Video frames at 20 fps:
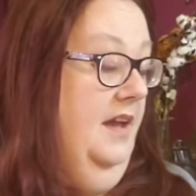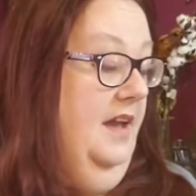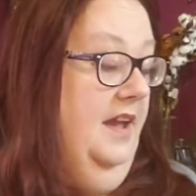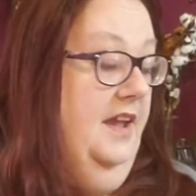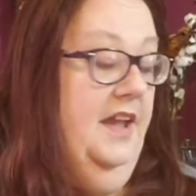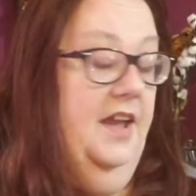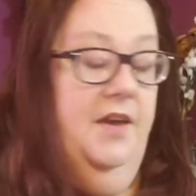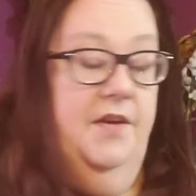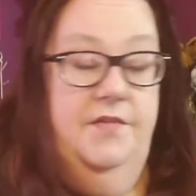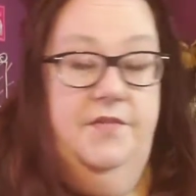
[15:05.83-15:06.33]

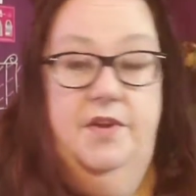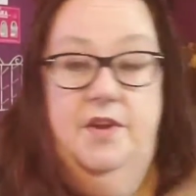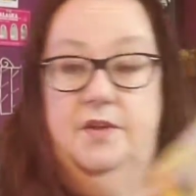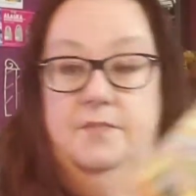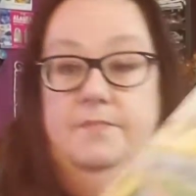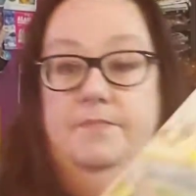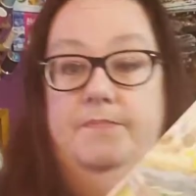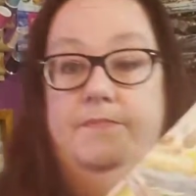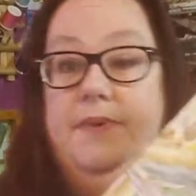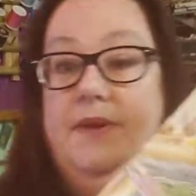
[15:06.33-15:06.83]
I have
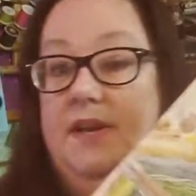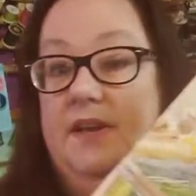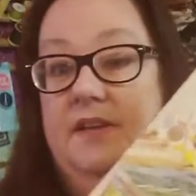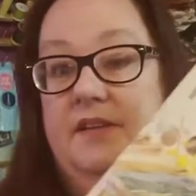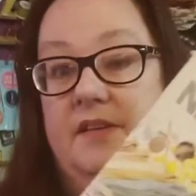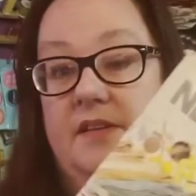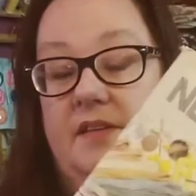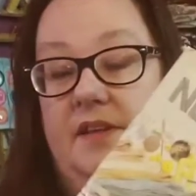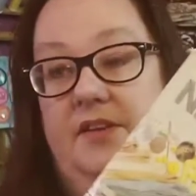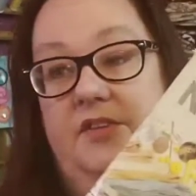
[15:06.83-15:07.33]
a big
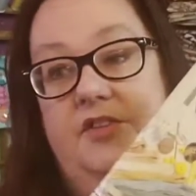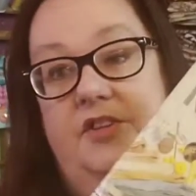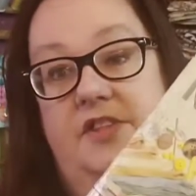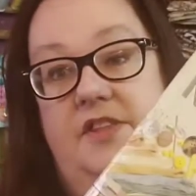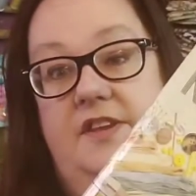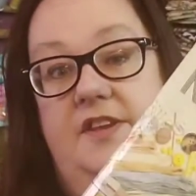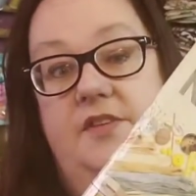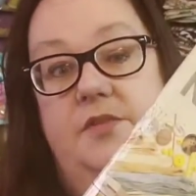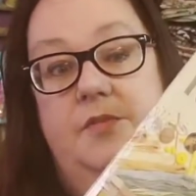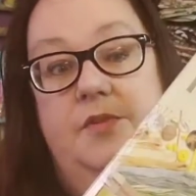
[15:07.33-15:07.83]
collection of
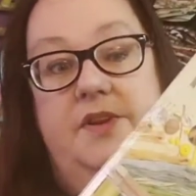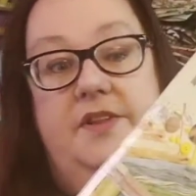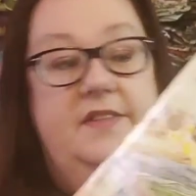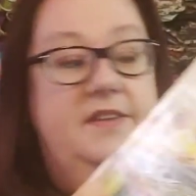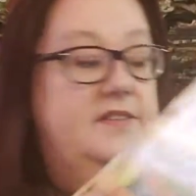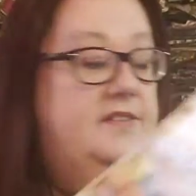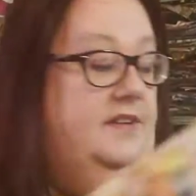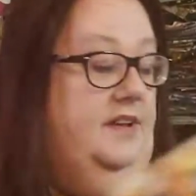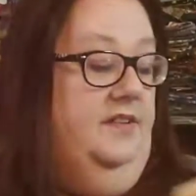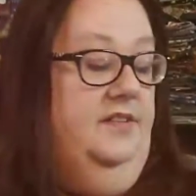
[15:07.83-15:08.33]
these. One of
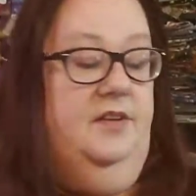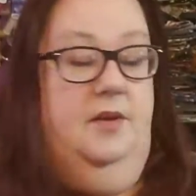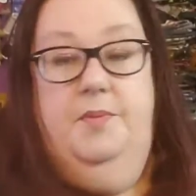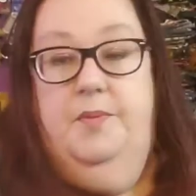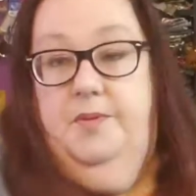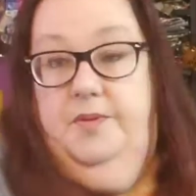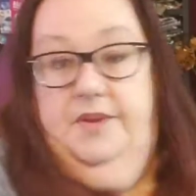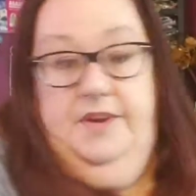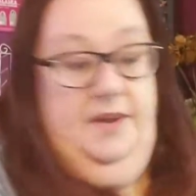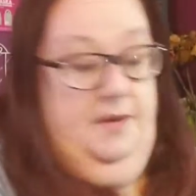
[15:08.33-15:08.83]
these days I'll
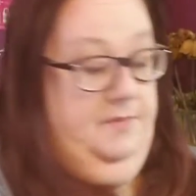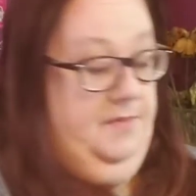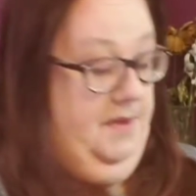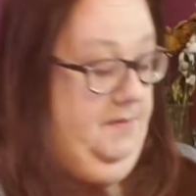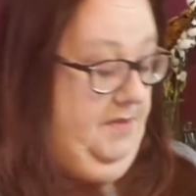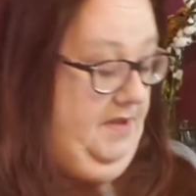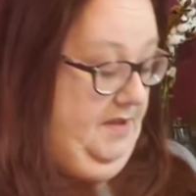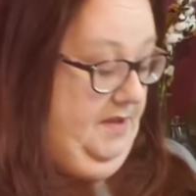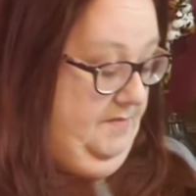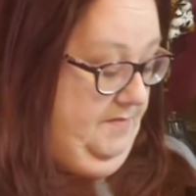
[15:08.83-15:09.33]
pull it out
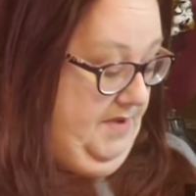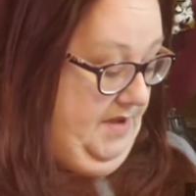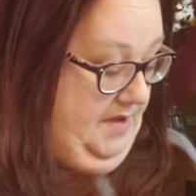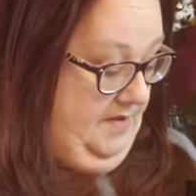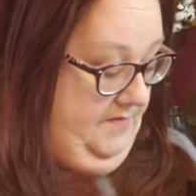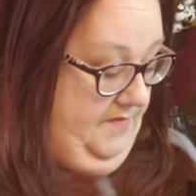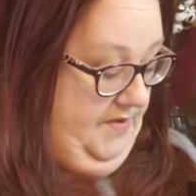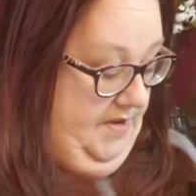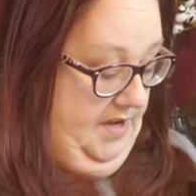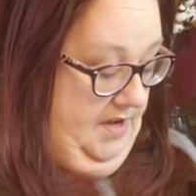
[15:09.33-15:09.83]
maybe and make
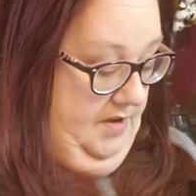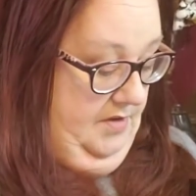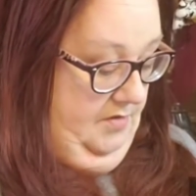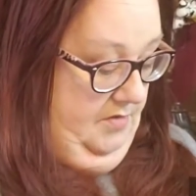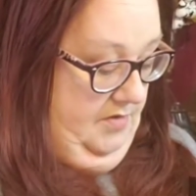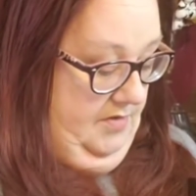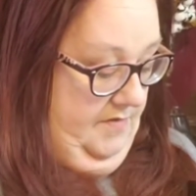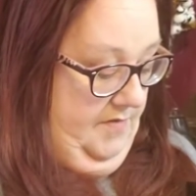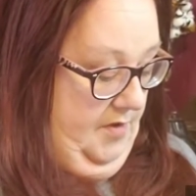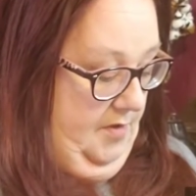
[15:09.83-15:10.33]
a video
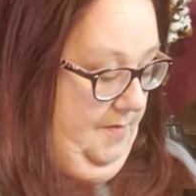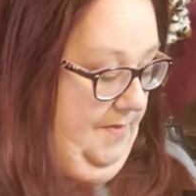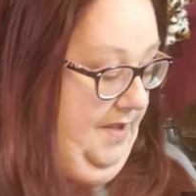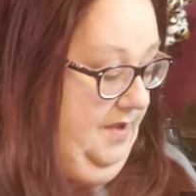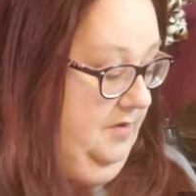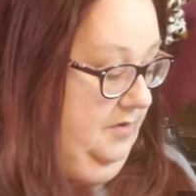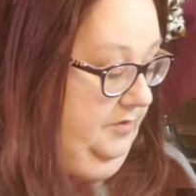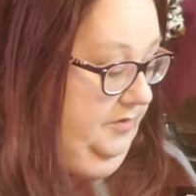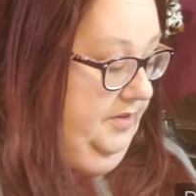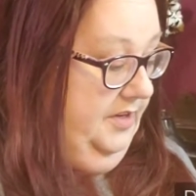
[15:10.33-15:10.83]
of all
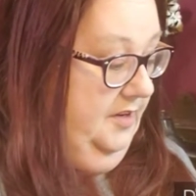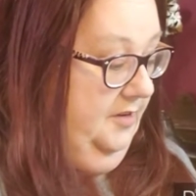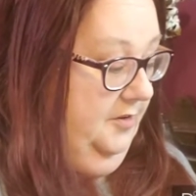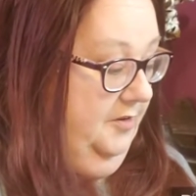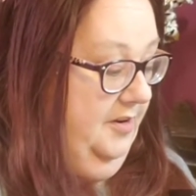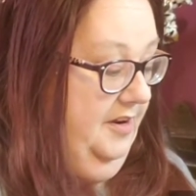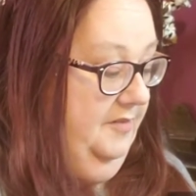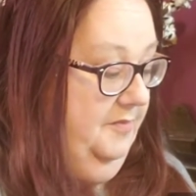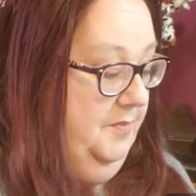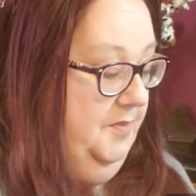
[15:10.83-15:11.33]
my old
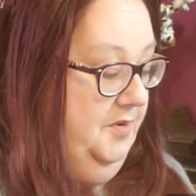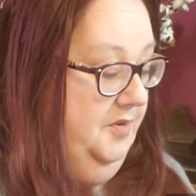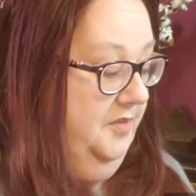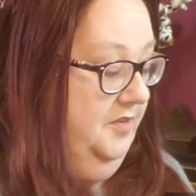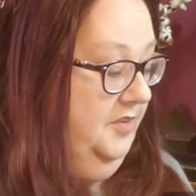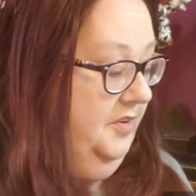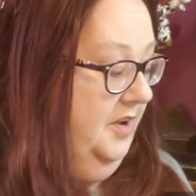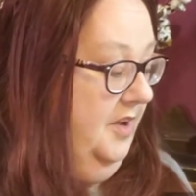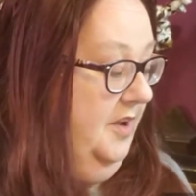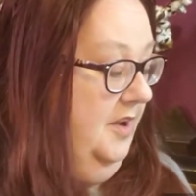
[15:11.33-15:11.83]
needlecraft
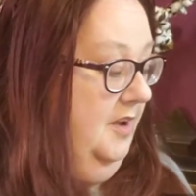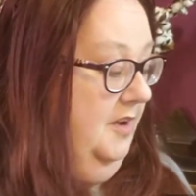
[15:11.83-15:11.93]
books.